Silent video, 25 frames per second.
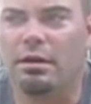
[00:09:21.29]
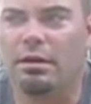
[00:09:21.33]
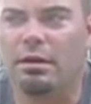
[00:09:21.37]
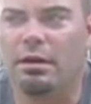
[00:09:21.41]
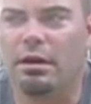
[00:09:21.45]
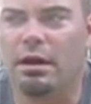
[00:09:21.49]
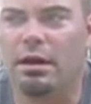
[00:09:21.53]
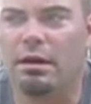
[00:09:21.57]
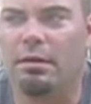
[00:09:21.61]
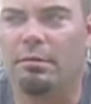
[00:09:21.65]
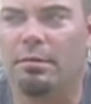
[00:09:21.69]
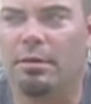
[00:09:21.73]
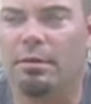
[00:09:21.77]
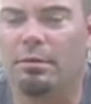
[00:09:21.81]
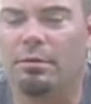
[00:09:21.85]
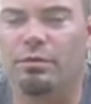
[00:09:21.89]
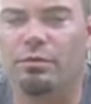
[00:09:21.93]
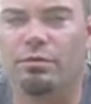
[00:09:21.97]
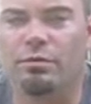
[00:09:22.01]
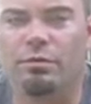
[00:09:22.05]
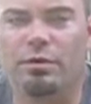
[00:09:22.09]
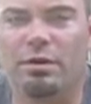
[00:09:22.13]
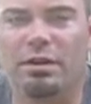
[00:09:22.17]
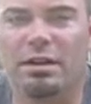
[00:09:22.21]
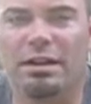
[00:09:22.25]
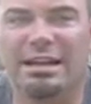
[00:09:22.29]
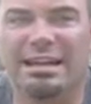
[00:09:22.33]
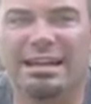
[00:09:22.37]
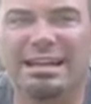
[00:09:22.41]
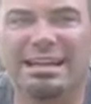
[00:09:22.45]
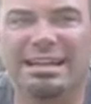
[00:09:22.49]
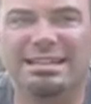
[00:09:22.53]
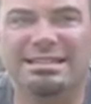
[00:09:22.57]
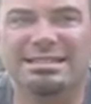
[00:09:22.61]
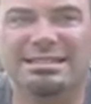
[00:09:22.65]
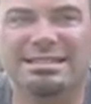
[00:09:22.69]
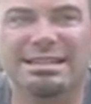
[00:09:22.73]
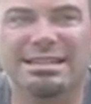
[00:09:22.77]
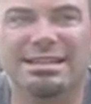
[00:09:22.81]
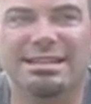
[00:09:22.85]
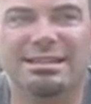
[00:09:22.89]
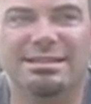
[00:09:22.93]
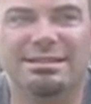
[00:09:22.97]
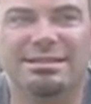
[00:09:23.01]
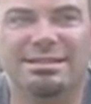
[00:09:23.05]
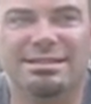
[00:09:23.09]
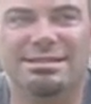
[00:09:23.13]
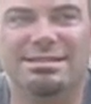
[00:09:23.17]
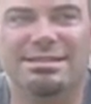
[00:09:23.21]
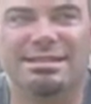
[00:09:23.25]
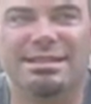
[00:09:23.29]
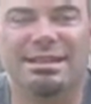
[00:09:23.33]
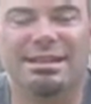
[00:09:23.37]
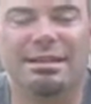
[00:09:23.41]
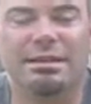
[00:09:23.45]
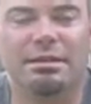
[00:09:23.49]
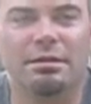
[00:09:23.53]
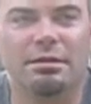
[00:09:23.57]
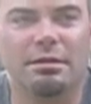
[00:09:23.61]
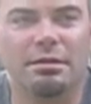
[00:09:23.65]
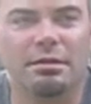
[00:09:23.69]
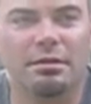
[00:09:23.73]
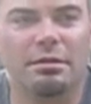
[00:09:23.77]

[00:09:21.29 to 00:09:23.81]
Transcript: it was really easy to see.